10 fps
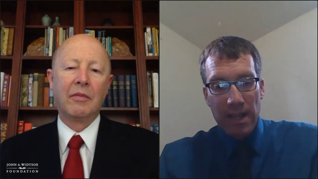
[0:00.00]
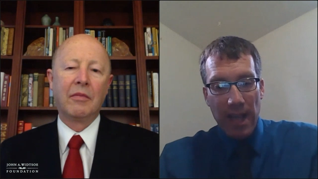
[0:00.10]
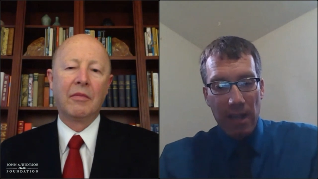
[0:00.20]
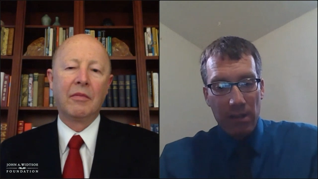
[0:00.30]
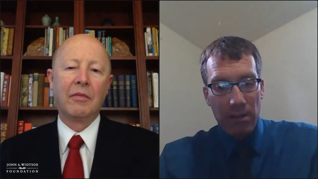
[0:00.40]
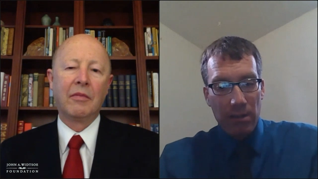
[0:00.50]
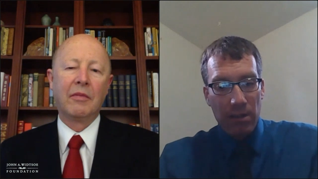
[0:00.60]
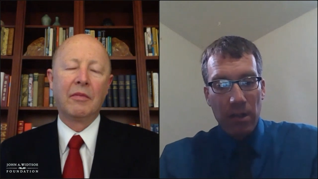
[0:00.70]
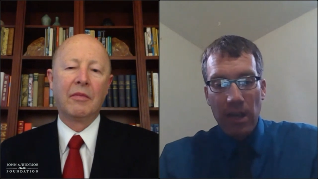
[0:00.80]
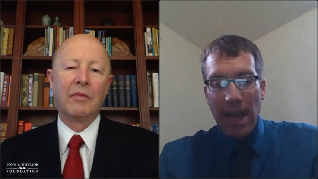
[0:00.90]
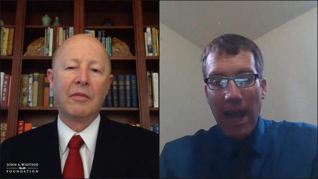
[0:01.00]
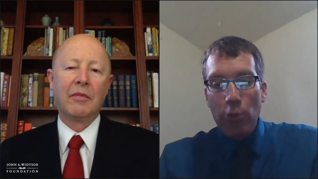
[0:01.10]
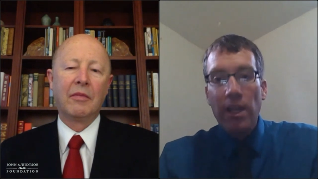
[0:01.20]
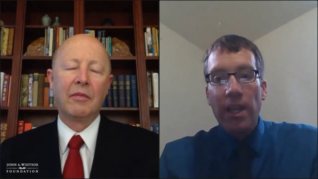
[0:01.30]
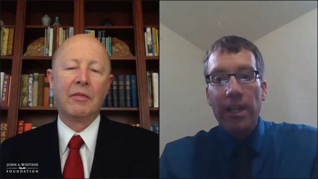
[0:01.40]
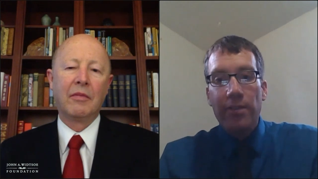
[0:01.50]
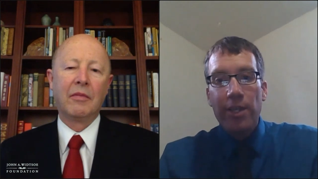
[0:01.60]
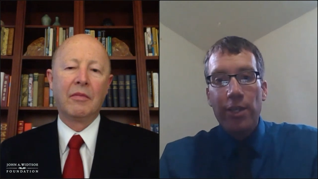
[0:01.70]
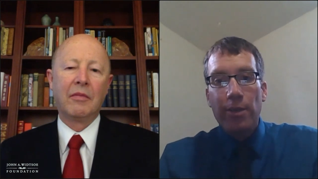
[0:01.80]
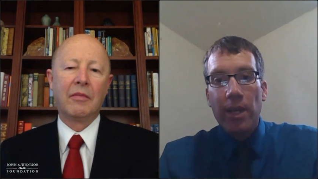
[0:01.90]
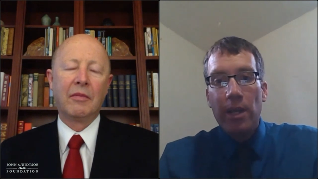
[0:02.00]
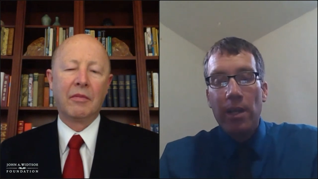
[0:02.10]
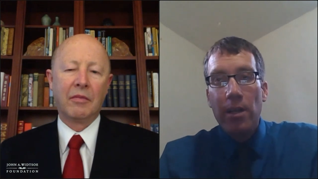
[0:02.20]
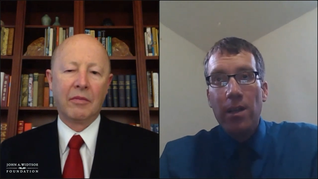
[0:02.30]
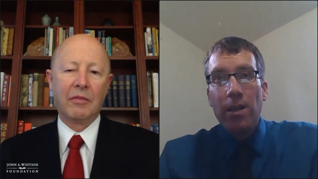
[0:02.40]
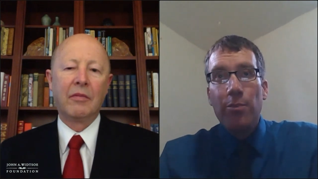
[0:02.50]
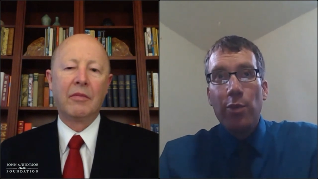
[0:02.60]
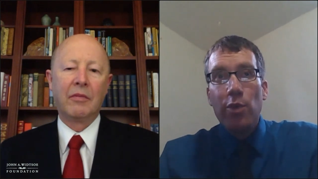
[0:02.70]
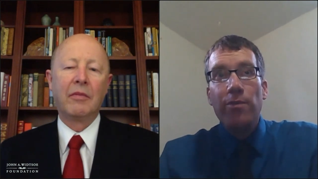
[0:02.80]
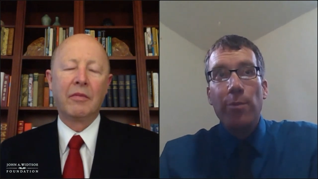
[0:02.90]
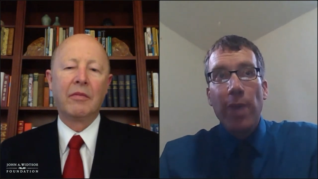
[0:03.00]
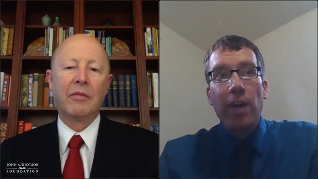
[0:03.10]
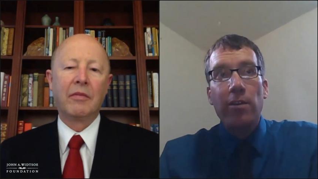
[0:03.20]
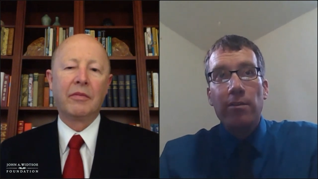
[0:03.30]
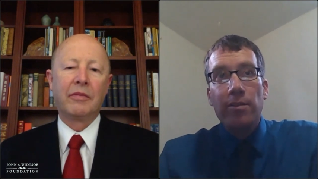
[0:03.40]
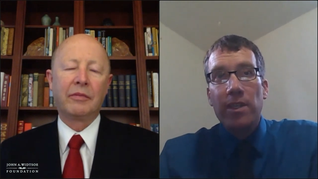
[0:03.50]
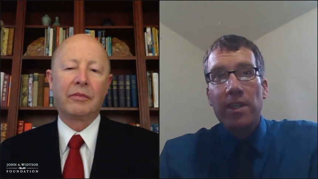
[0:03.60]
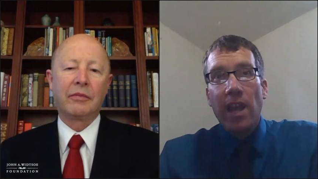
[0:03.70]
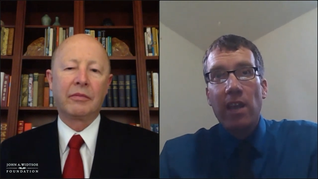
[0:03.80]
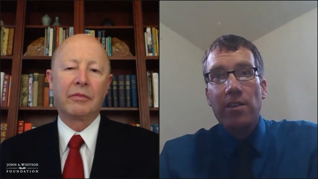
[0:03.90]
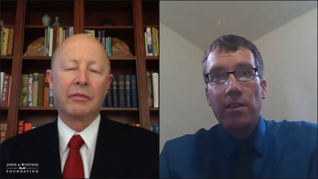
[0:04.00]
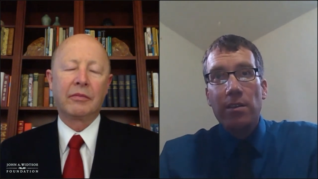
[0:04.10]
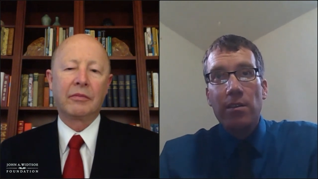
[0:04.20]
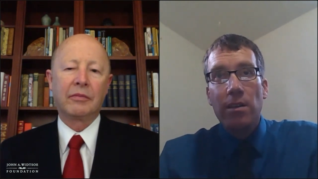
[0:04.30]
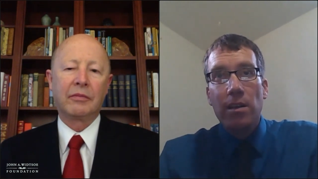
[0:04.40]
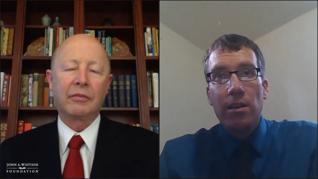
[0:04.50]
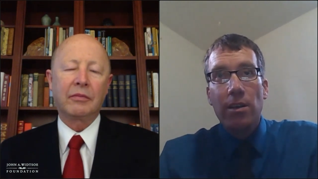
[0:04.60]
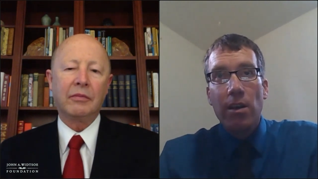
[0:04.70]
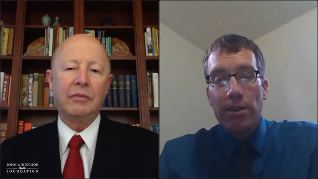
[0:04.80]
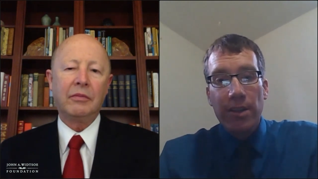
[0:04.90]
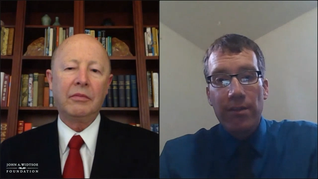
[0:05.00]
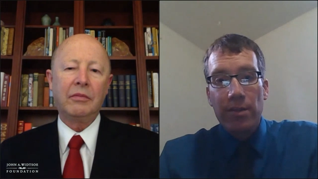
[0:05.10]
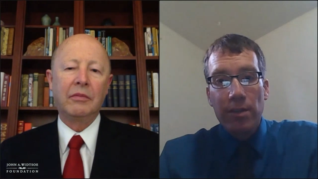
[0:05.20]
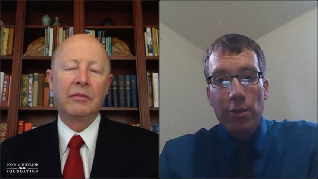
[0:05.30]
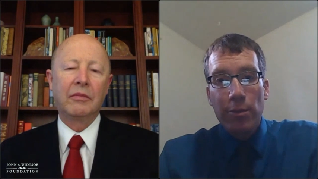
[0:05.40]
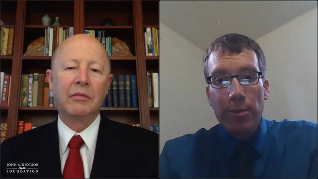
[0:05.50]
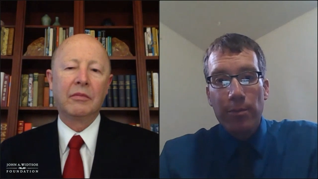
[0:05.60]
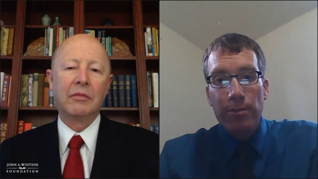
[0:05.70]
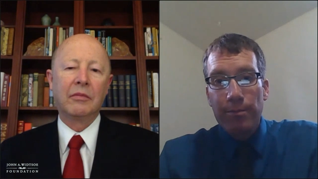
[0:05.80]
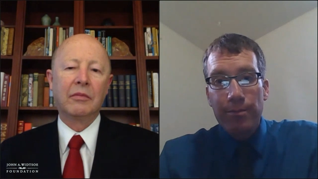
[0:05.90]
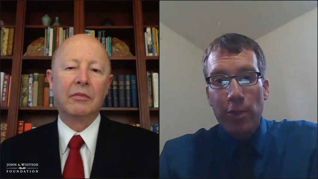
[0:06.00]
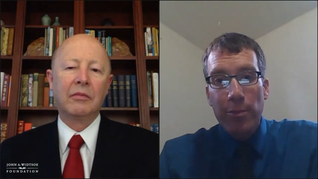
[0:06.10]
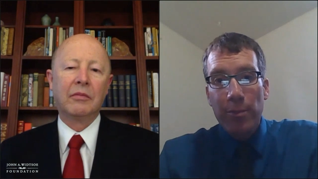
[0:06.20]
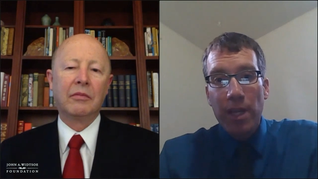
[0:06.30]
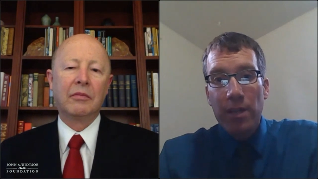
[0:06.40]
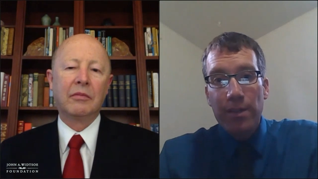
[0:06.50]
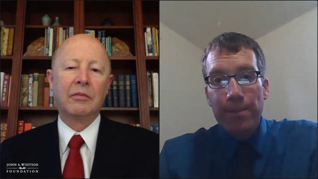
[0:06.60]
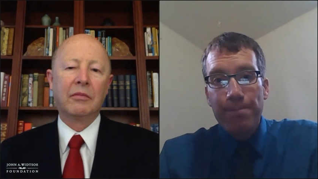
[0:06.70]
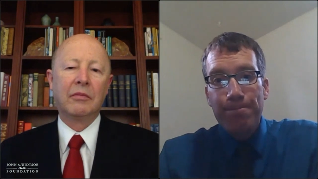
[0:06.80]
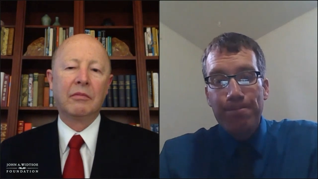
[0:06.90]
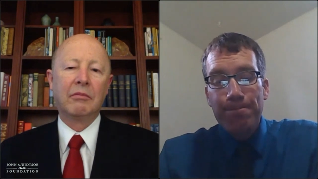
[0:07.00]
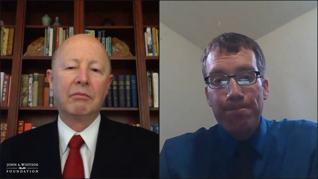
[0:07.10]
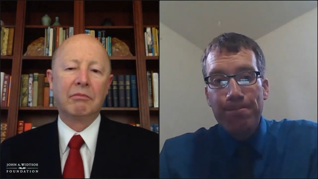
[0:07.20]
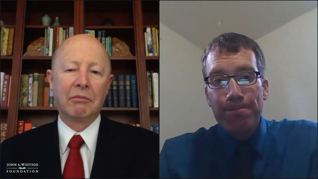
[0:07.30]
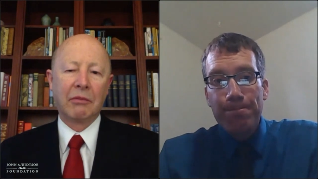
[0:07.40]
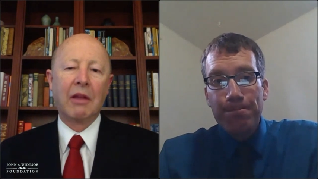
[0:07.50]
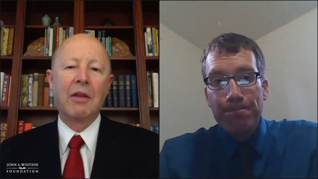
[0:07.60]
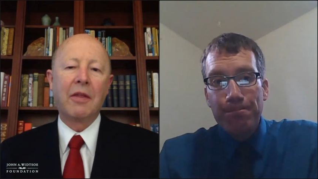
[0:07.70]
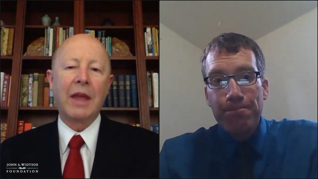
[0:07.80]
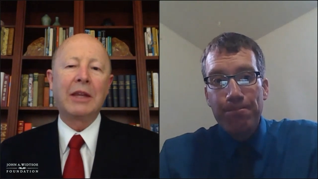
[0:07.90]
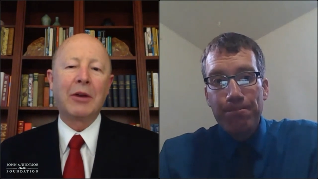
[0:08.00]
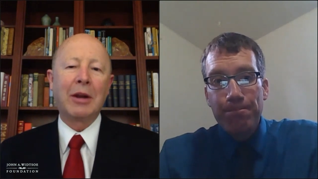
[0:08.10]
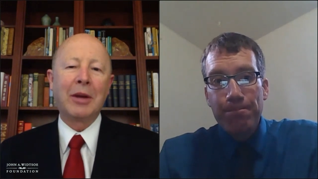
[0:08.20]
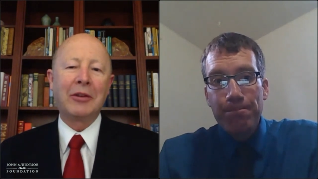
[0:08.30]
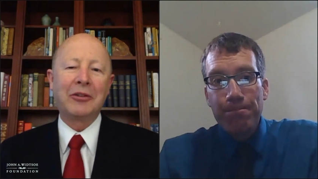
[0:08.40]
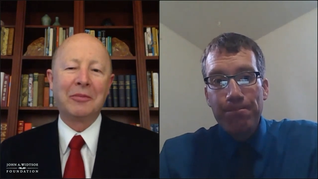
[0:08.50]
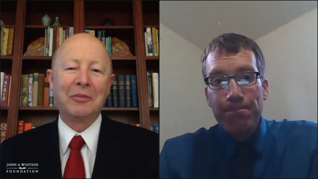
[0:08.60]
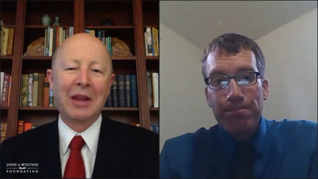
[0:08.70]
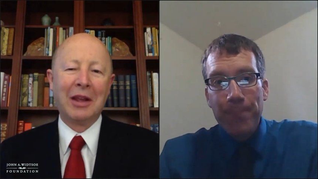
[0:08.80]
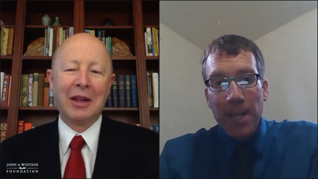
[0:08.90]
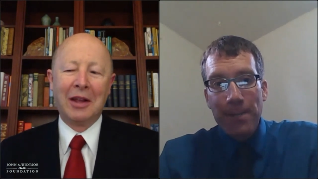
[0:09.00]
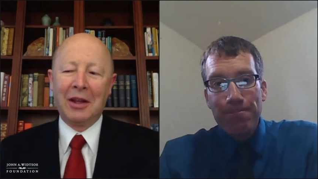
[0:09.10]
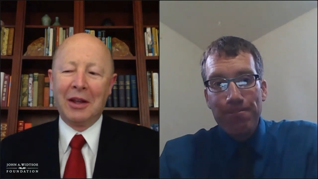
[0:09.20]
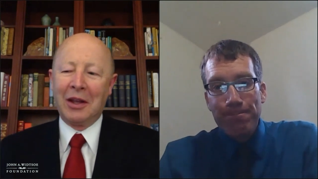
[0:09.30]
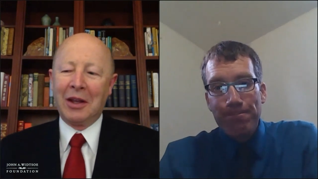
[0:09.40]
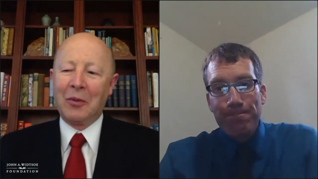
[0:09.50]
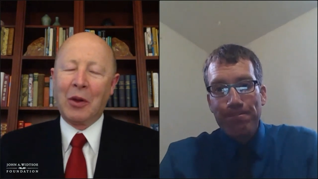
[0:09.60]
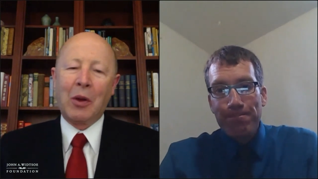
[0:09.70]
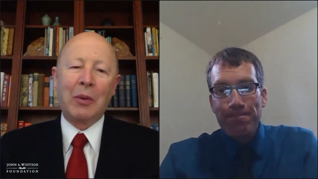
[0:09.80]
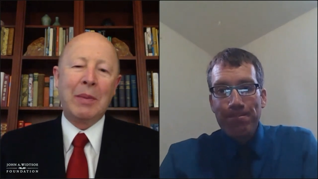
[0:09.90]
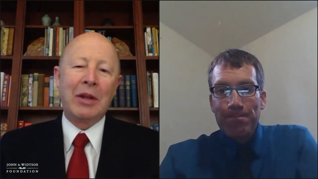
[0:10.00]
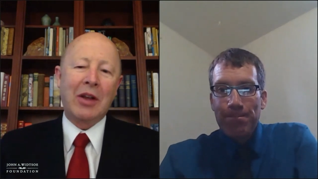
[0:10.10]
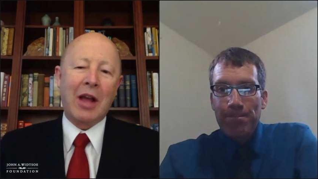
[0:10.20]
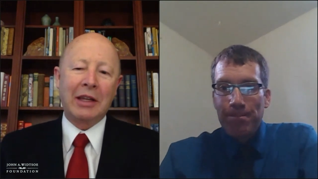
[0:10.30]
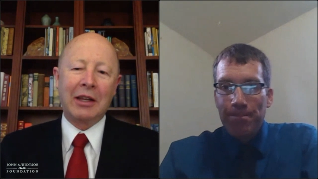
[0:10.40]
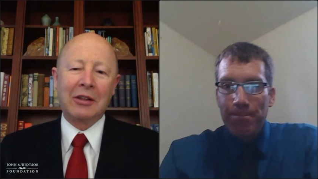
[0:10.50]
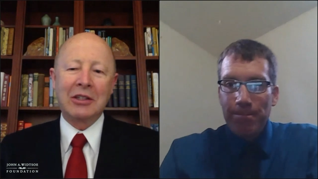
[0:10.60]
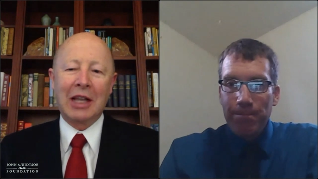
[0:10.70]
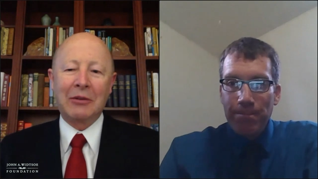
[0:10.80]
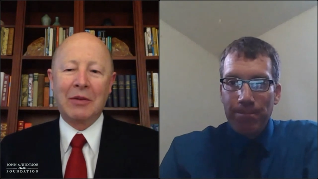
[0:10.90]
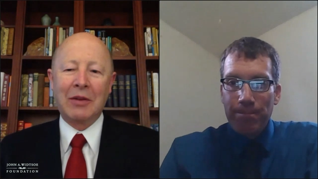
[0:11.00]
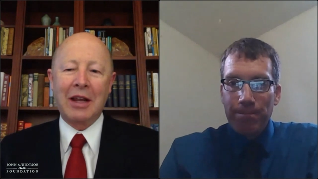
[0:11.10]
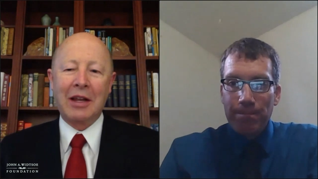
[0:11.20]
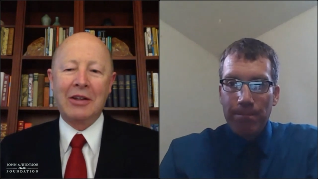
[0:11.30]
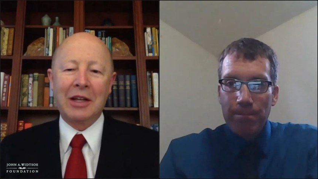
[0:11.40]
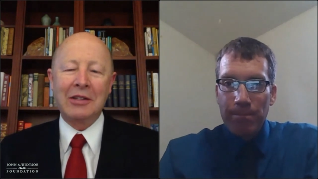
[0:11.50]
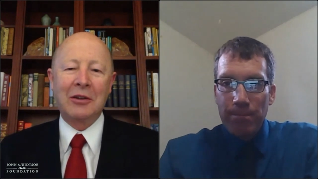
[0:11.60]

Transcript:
Speaker 1: that uh, outline of history a beautiful pattern for the task uh, God has given to human
Speaker 2: human beings. Thank you very much. Yeah. Well, we've been talking. It looks like we've got a dozen